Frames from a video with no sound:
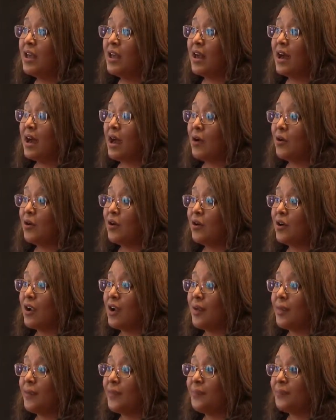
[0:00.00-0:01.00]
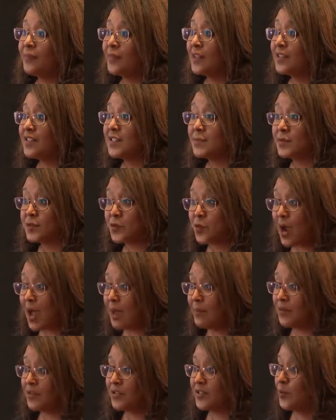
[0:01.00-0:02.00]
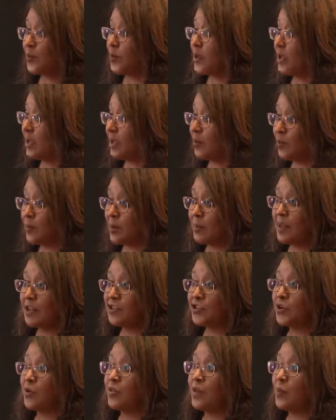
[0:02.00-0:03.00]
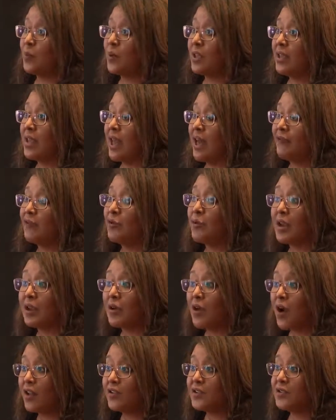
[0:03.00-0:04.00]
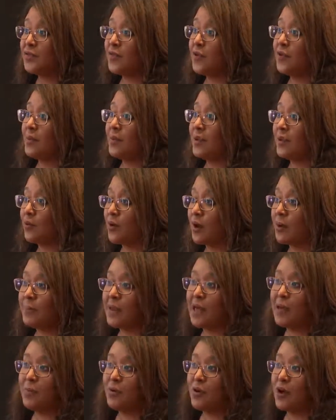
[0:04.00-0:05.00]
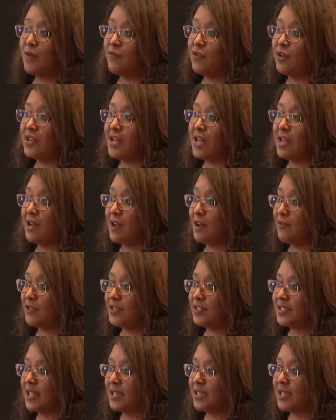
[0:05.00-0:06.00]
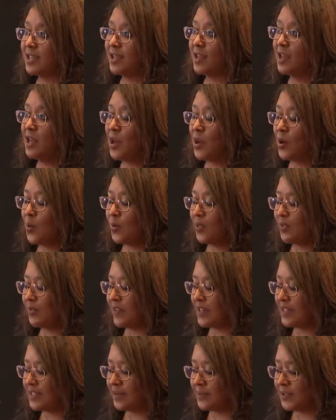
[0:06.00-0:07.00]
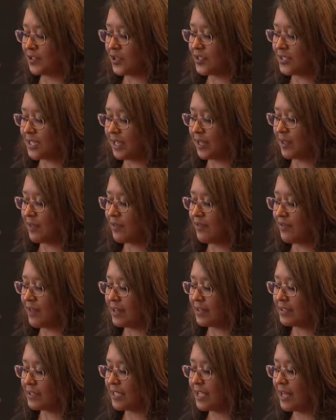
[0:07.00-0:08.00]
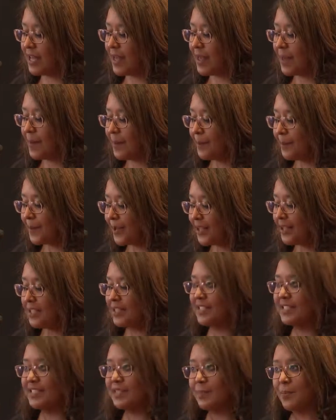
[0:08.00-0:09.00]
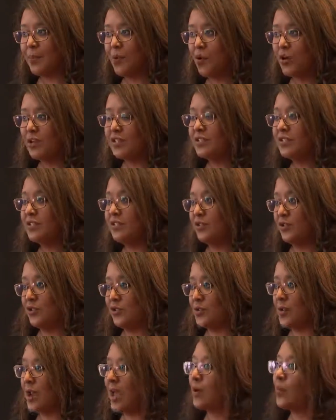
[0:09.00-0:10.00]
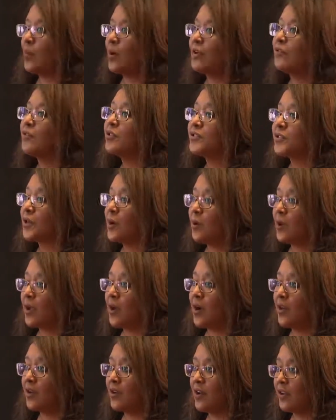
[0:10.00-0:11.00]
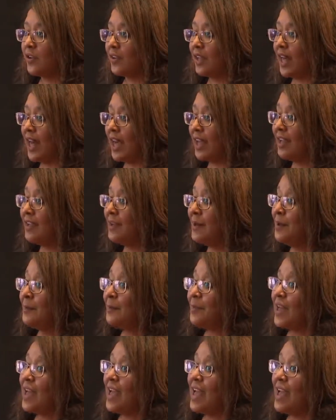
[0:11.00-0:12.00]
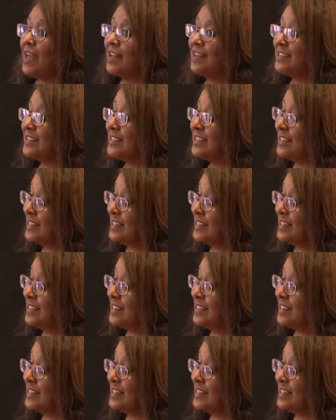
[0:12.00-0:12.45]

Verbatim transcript: our um, subscribers, and we, we make sure that we have great content for them and a great paper every day and every Sunday with the Welt am Sonntag in the Welt. But it's important to track whatever's going on online, and